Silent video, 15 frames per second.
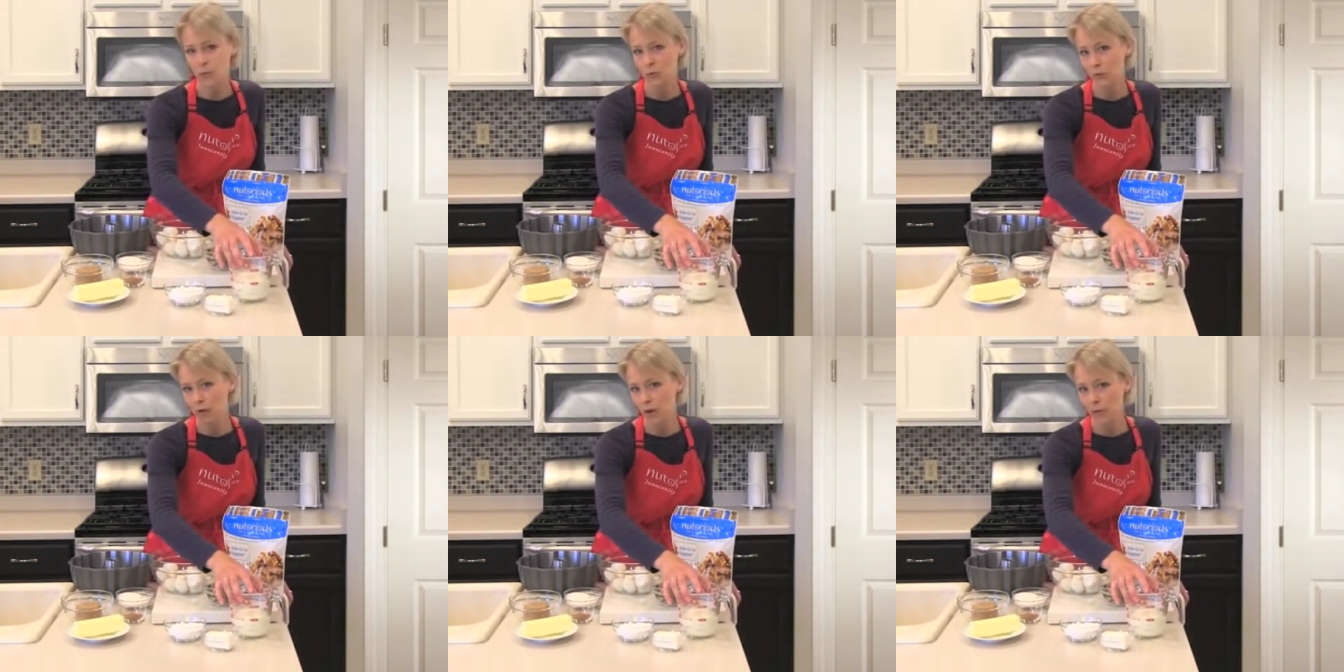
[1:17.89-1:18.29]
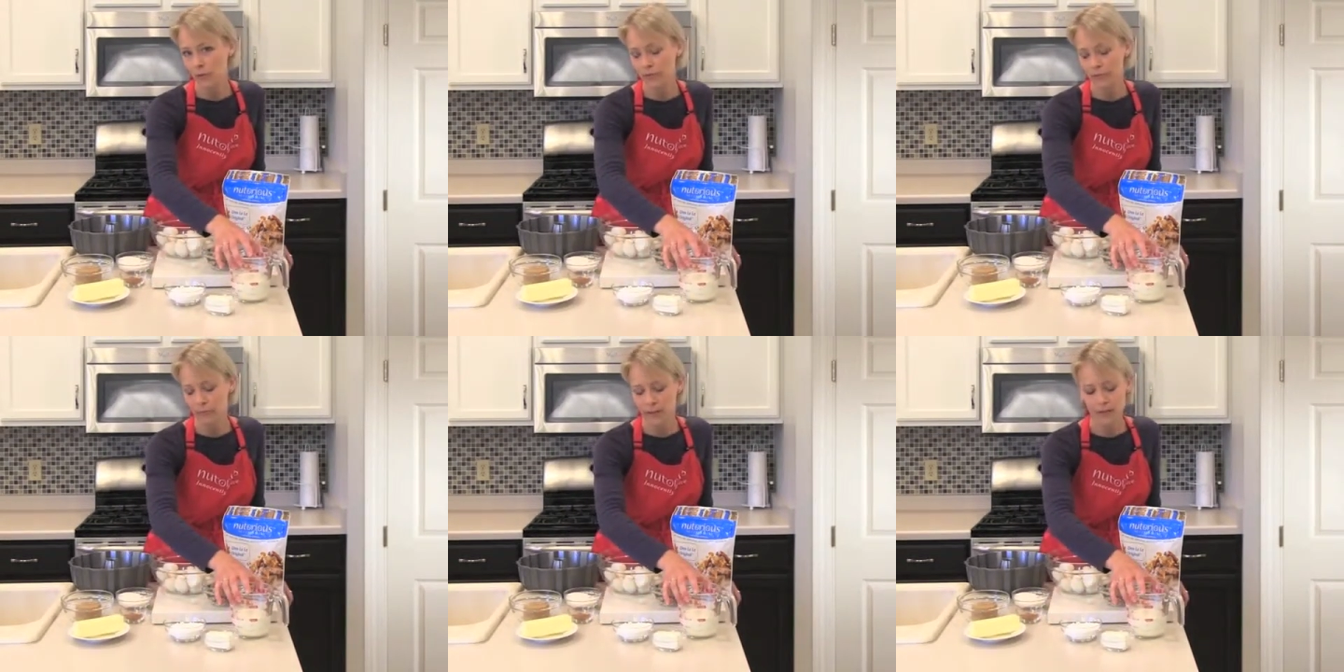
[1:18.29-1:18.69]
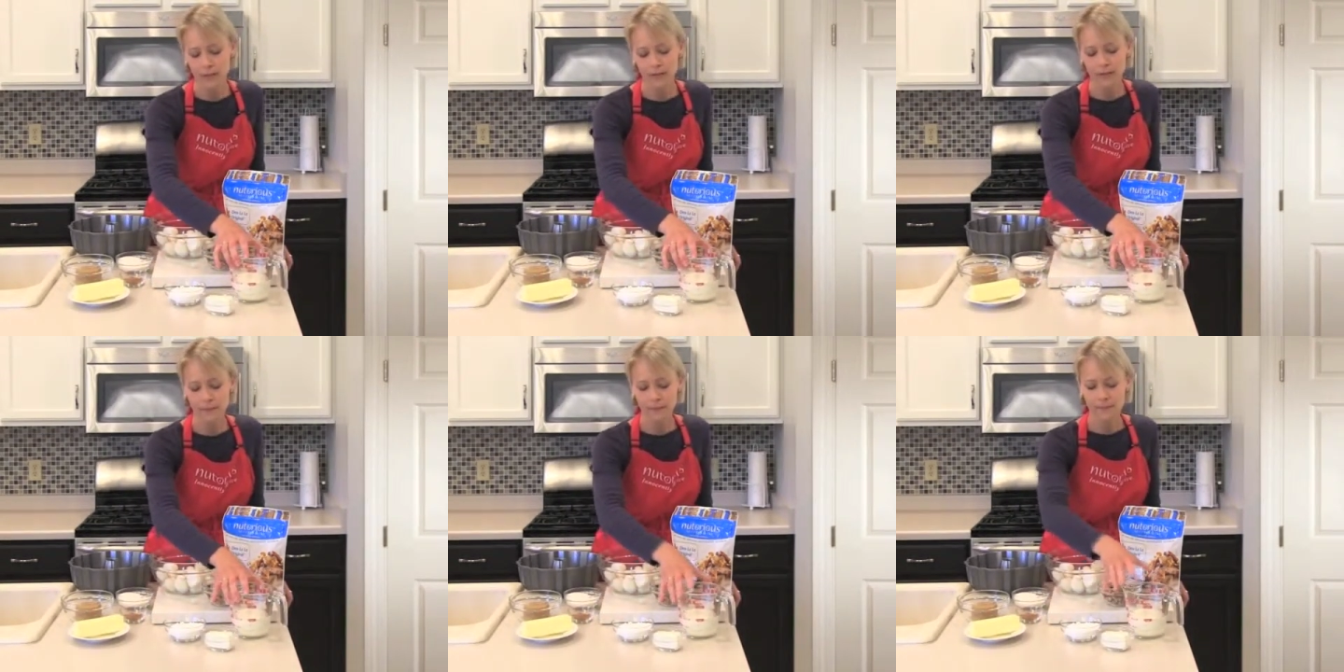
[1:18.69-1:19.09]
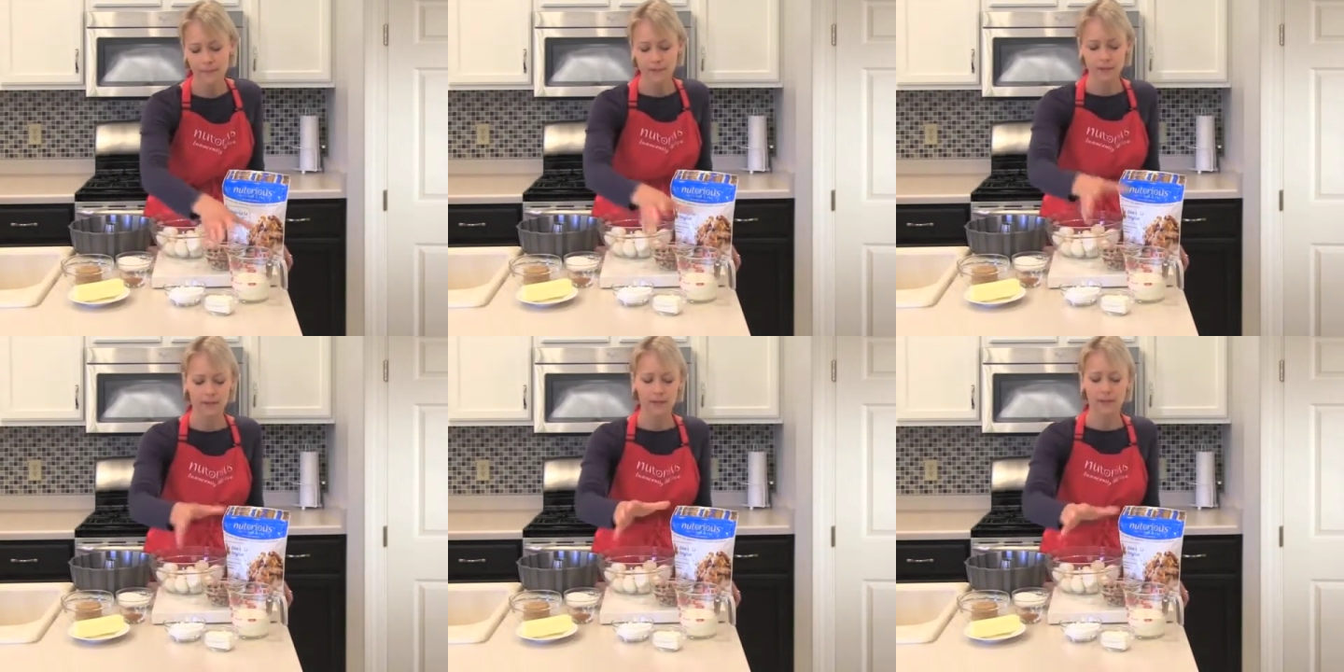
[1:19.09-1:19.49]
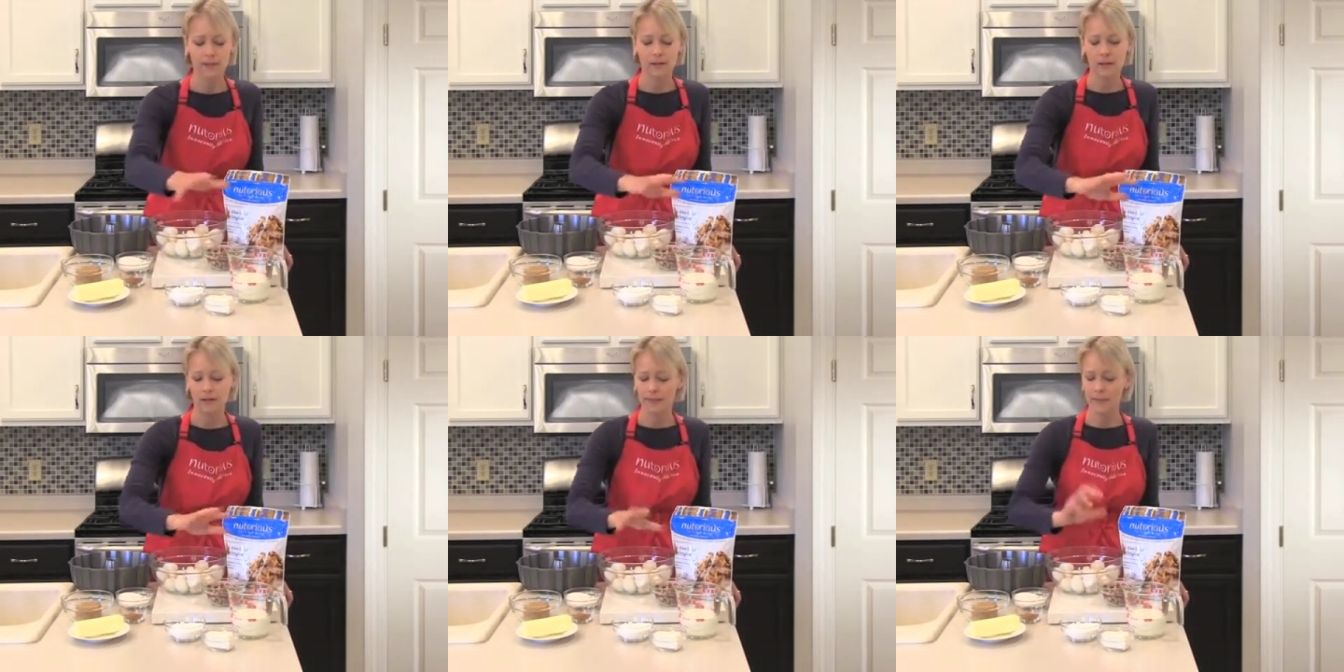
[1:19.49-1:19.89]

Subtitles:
to a cup of milk. It'll all